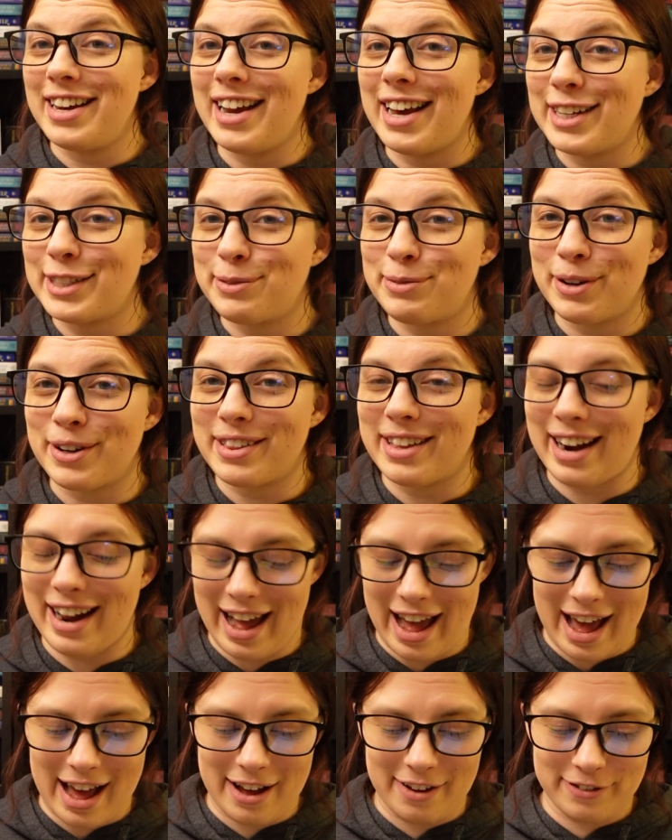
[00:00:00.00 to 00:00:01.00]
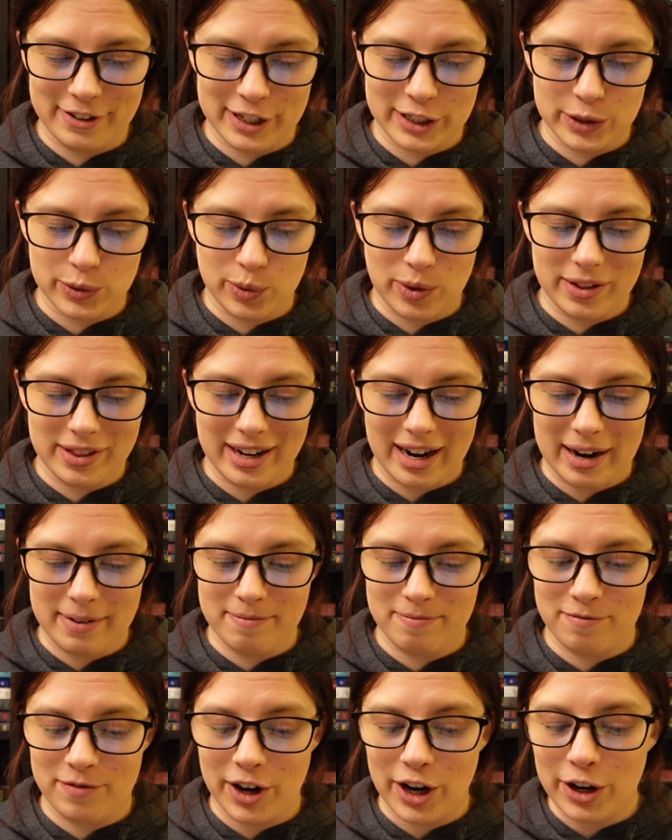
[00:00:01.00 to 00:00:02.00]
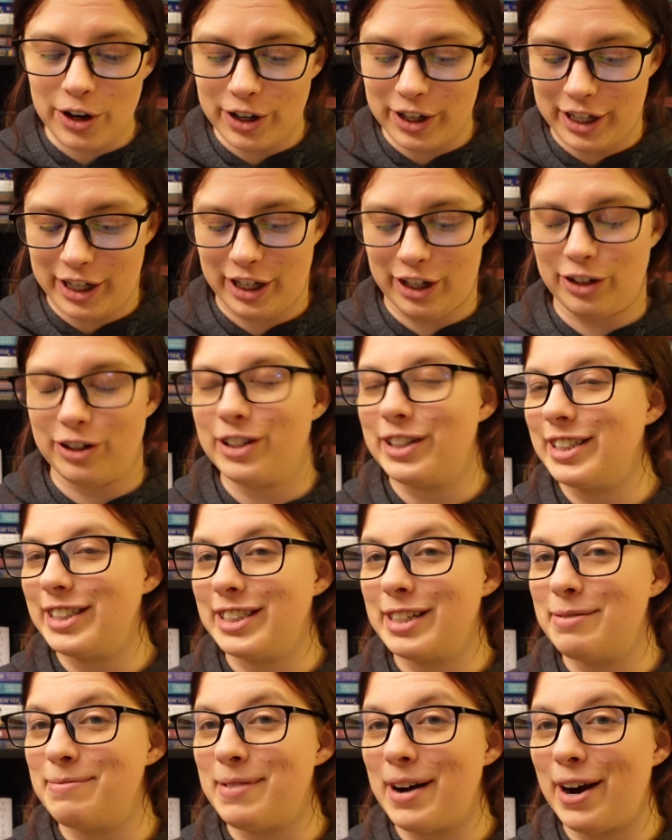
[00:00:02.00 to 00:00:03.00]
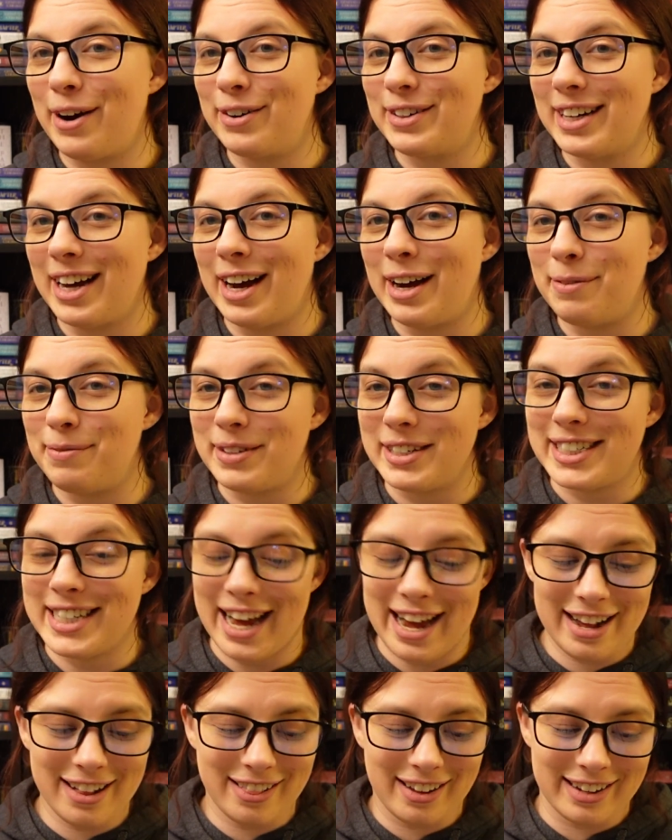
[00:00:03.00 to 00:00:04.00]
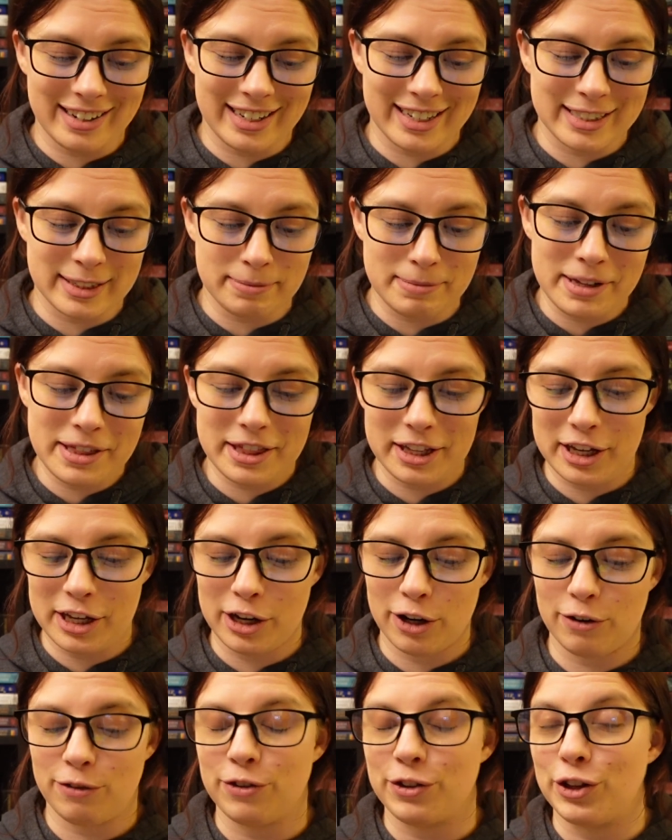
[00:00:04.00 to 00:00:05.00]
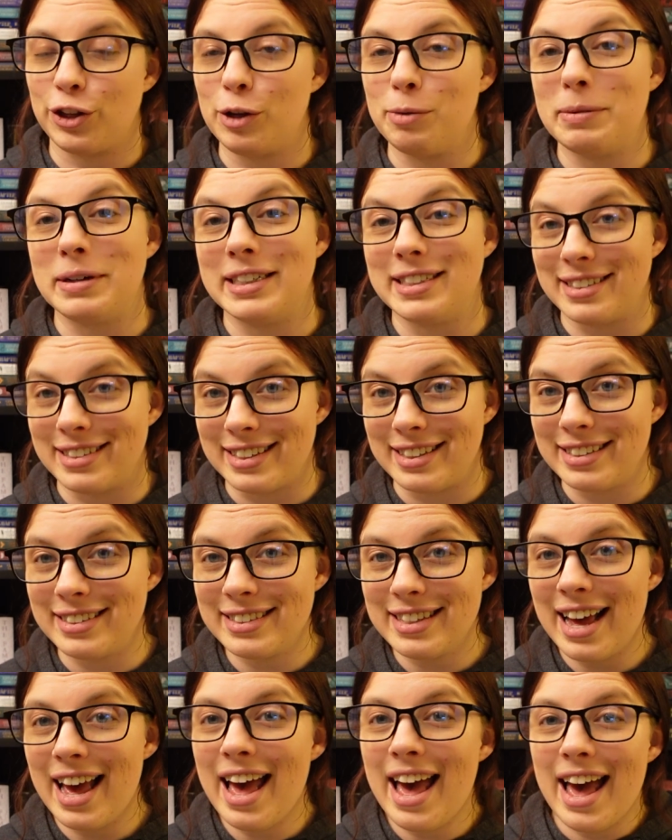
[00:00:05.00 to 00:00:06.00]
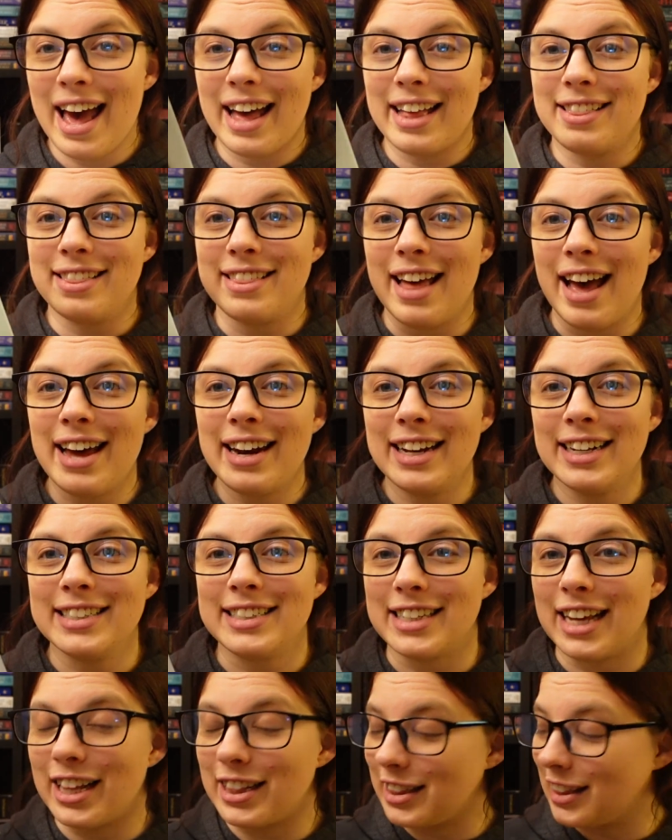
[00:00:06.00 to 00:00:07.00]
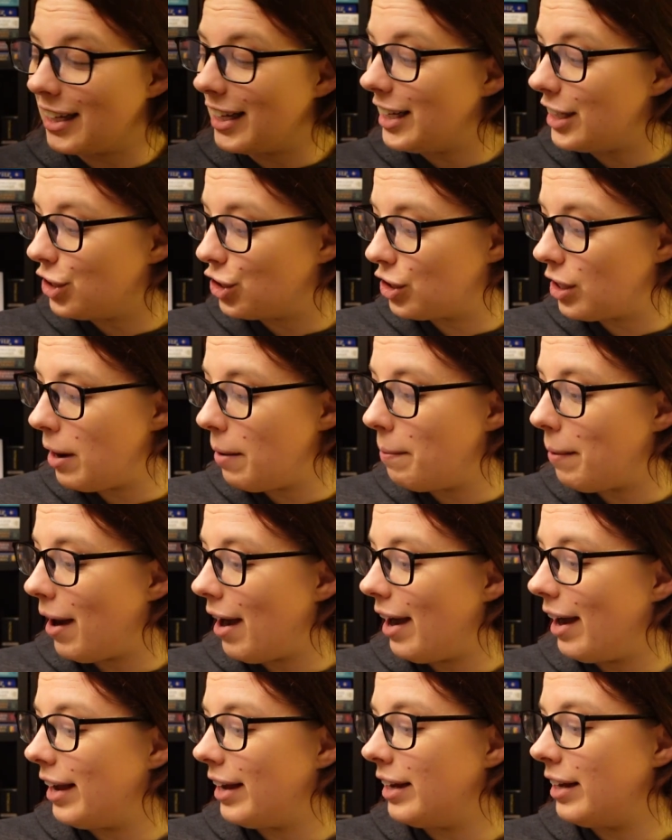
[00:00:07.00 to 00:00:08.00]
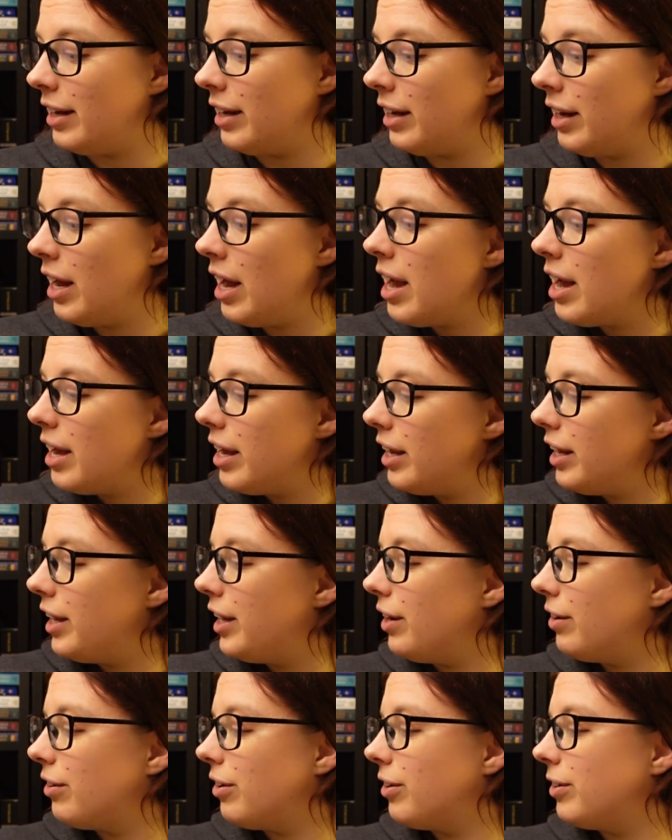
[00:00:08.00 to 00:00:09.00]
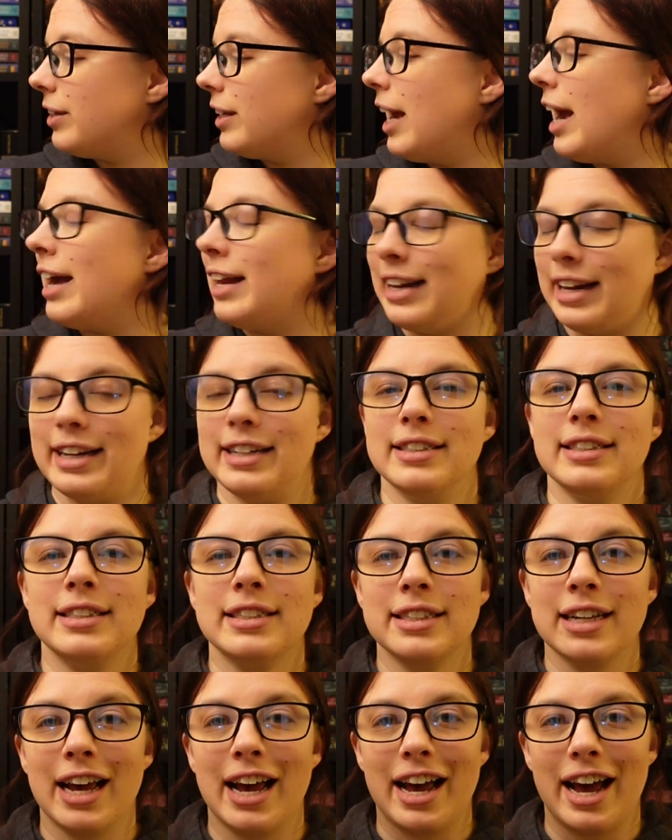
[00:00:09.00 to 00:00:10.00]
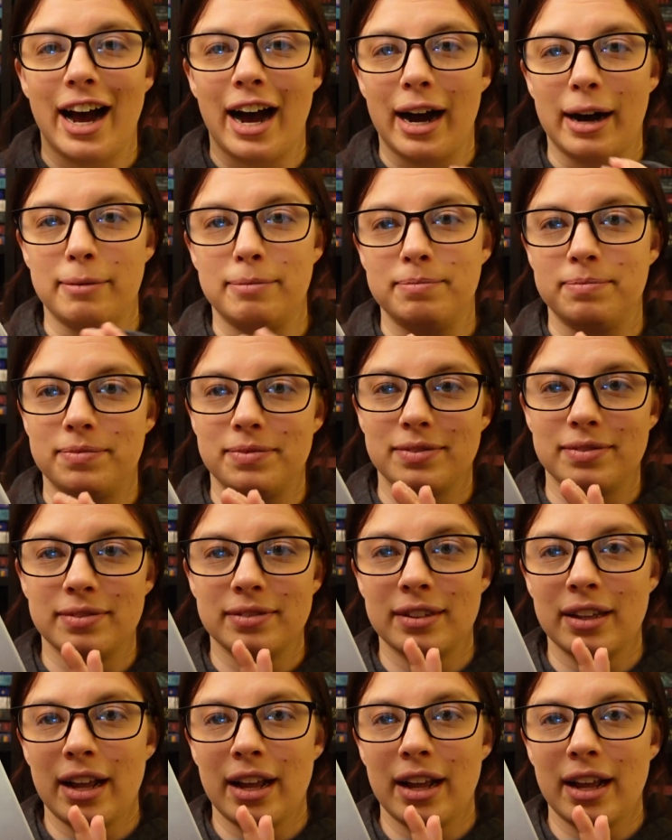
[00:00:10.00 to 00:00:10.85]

next book that I have is one that I'm very curious about. Um, the tagline is Meet the Cure for the Human Disease, and that is Leech by Hiron Ennes. Um,